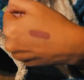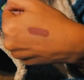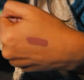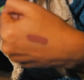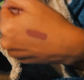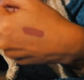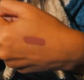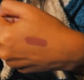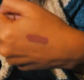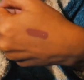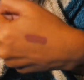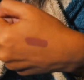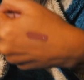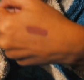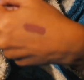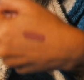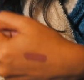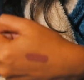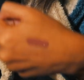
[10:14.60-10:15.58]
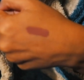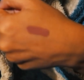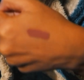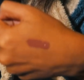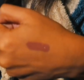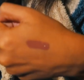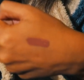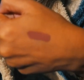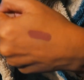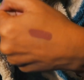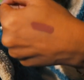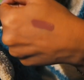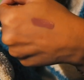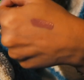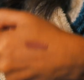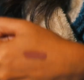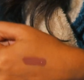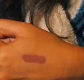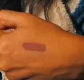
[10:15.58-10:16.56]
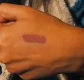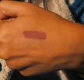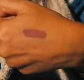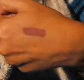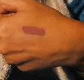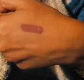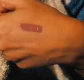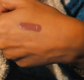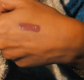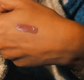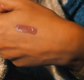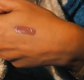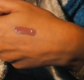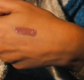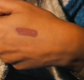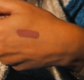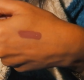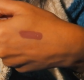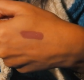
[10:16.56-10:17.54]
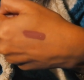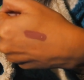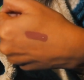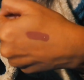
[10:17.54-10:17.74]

I don't really have one like this, or if I did, it's not in my